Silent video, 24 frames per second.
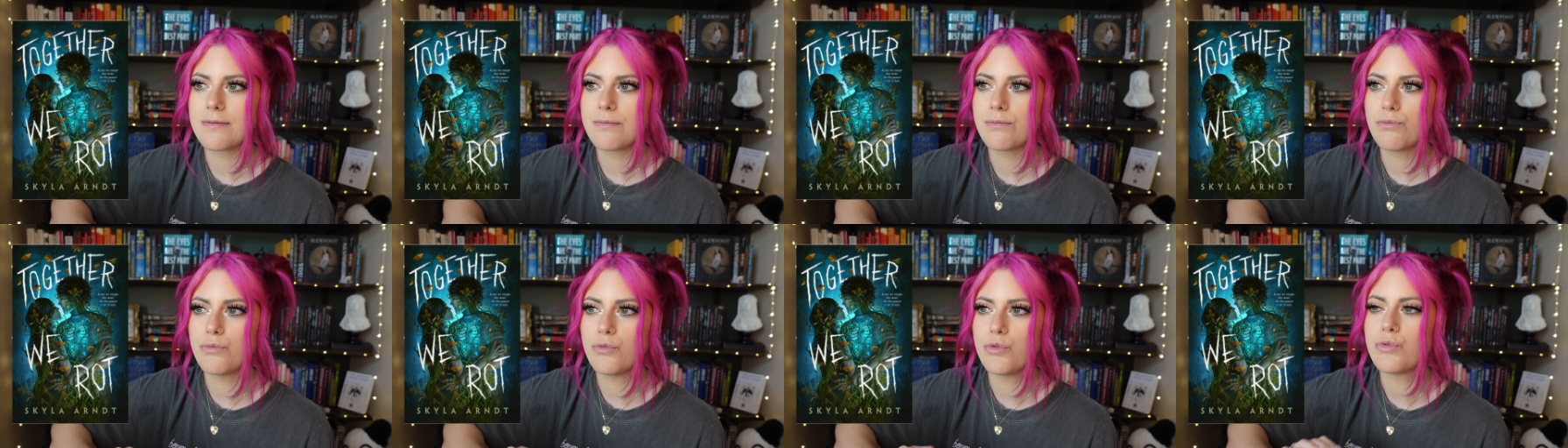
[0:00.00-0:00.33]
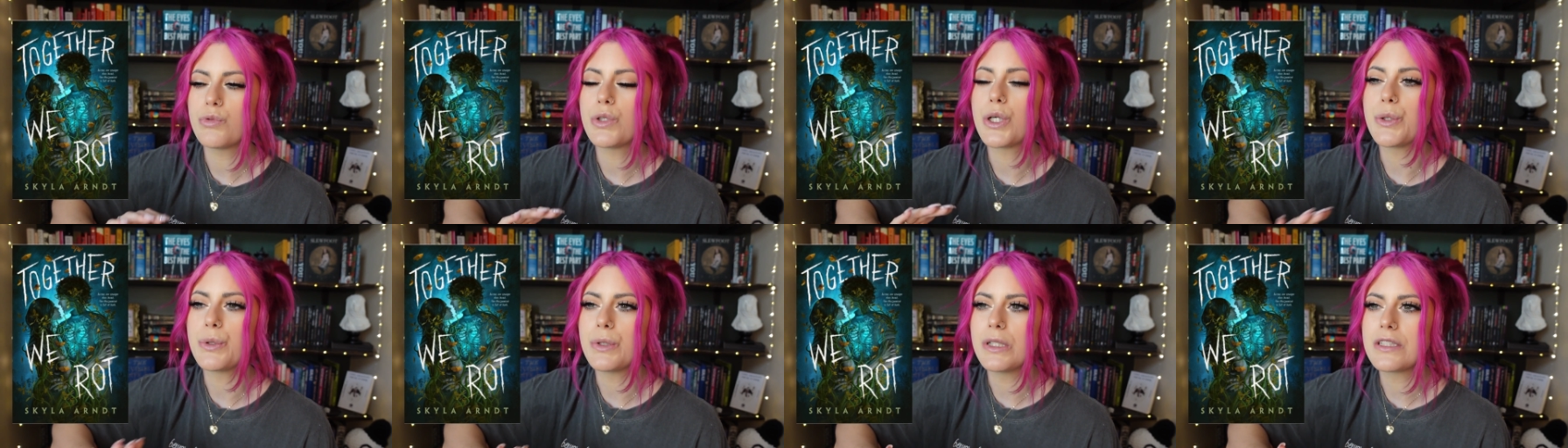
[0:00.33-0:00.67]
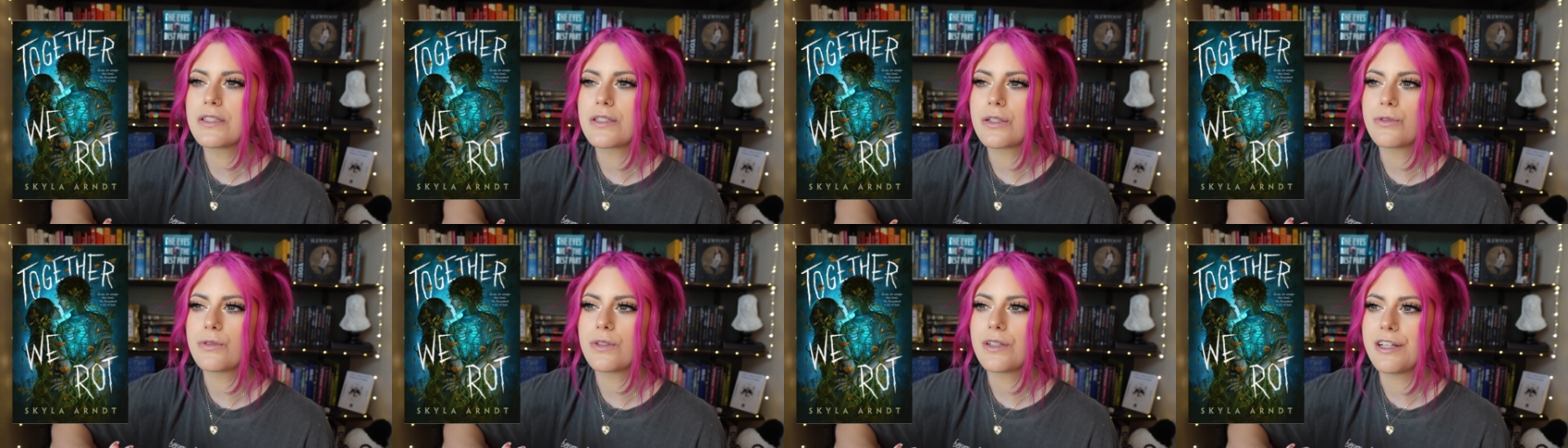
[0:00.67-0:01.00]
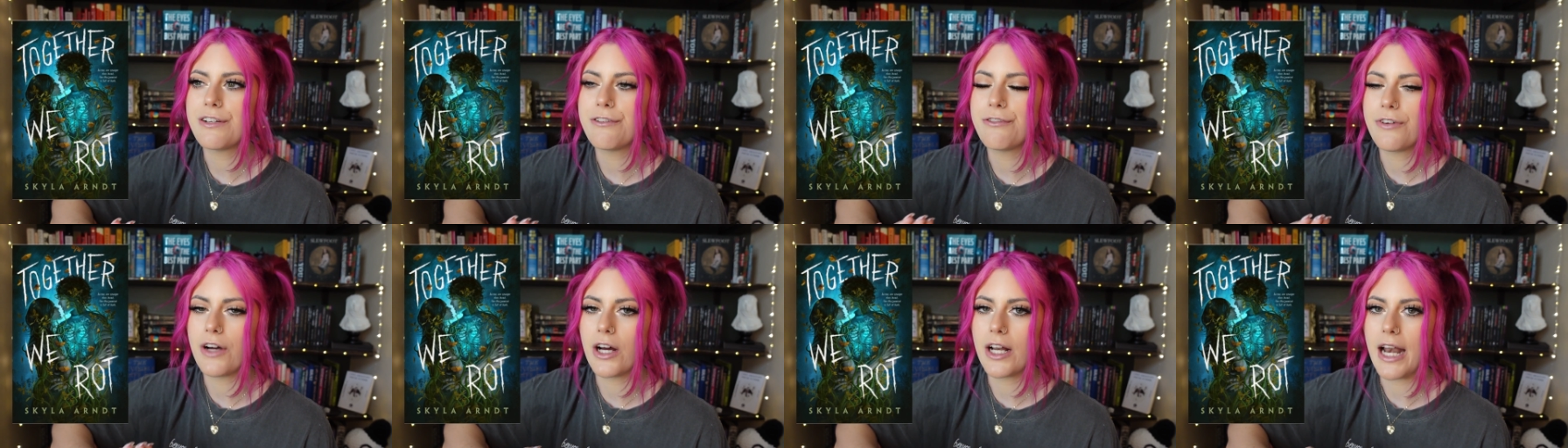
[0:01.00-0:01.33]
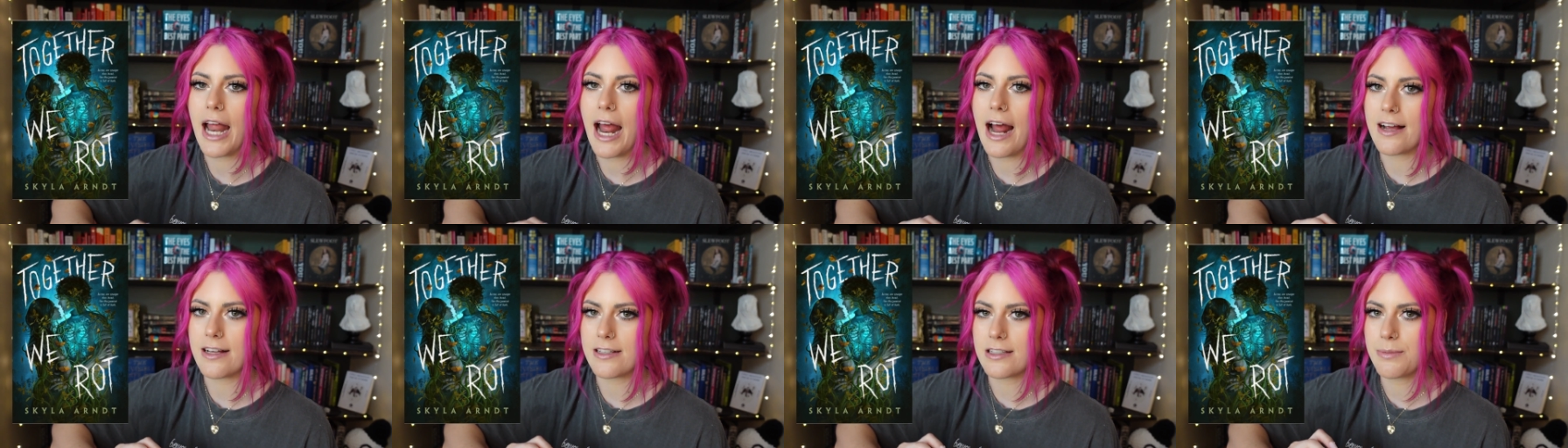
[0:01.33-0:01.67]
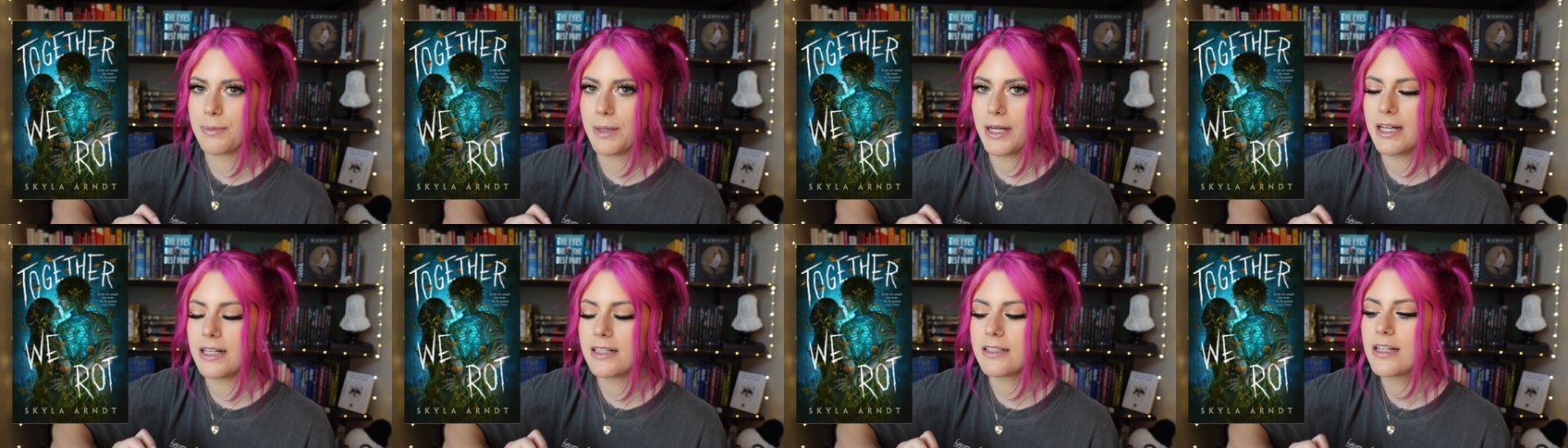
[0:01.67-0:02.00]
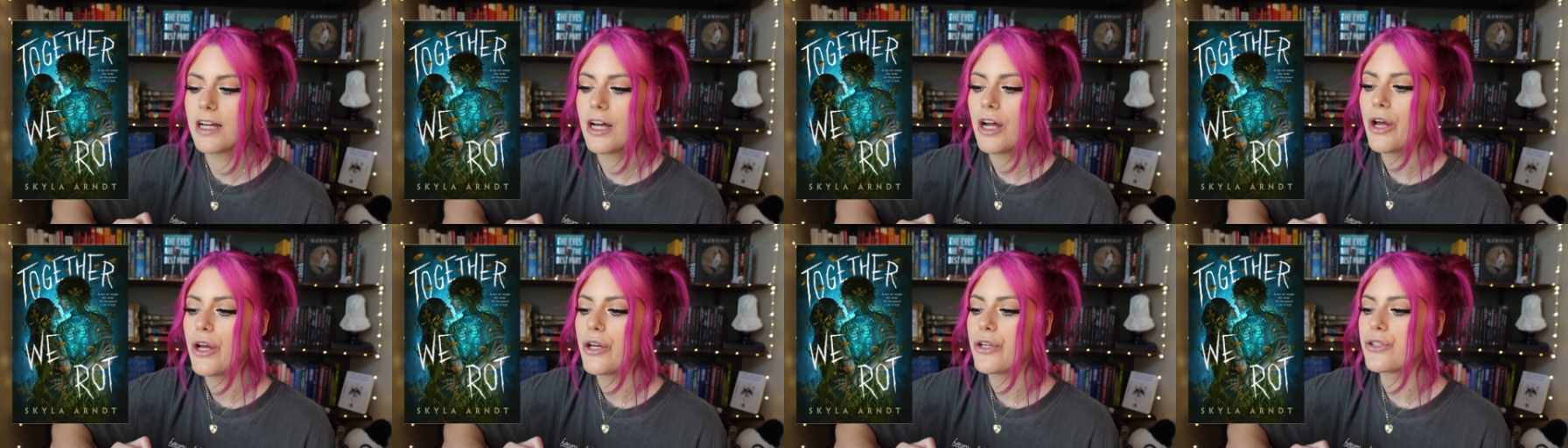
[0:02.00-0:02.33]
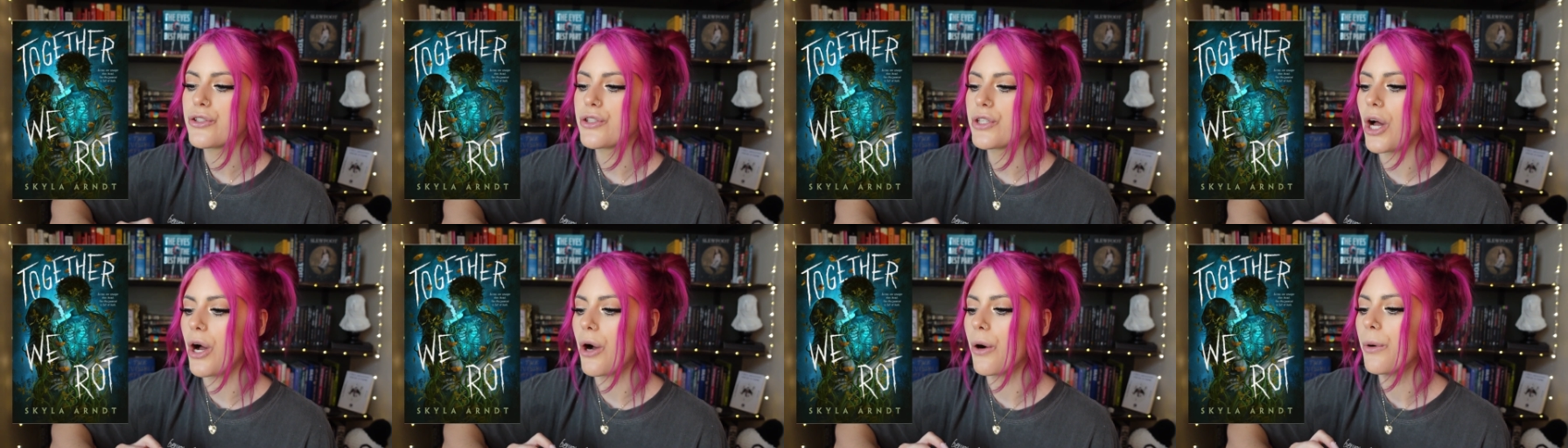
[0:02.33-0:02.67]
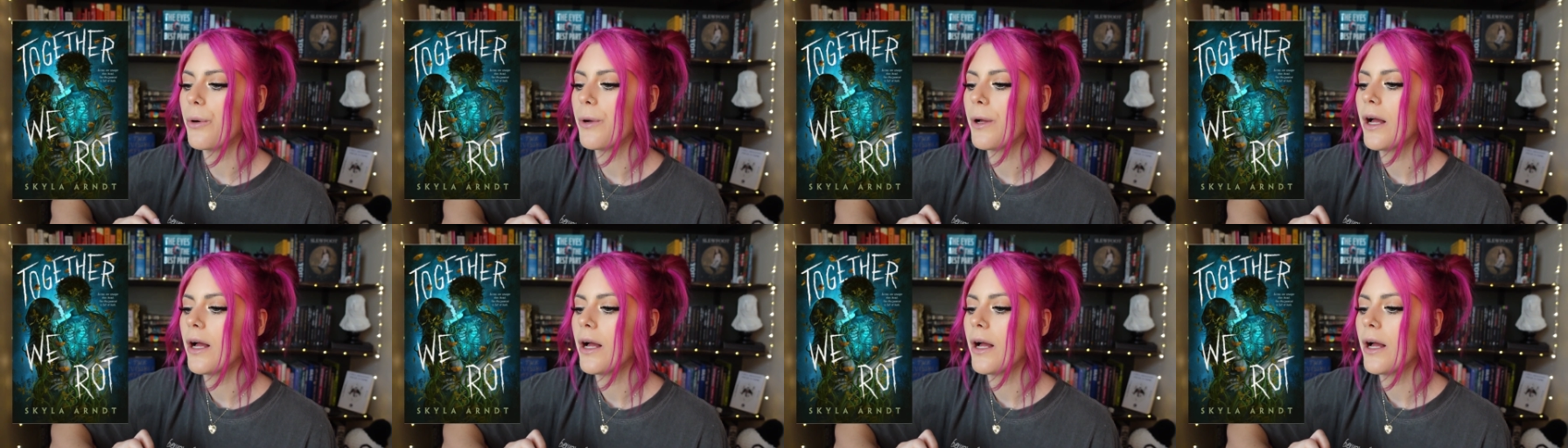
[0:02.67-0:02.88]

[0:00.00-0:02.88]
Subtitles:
ruins a really fun aspect. So